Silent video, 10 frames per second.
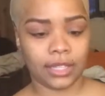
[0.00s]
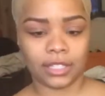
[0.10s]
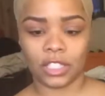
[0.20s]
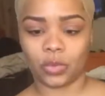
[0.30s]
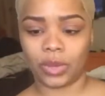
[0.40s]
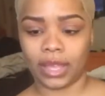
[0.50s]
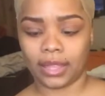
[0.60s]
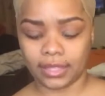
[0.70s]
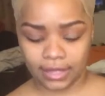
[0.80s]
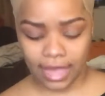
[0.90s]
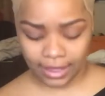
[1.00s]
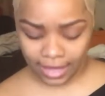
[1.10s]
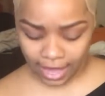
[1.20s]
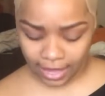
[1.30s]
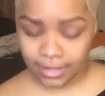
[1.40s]
spray the Sally
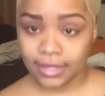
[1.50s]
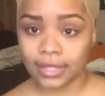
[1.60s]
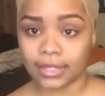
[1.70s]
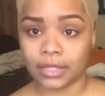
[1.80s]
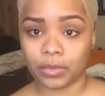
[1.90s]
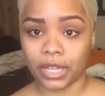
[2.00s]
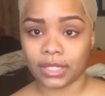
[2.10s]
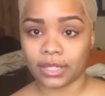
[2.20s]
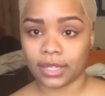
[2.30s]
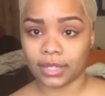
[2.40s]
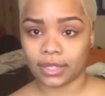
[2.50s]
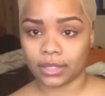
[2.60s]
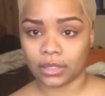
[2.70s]
Hansen spray tan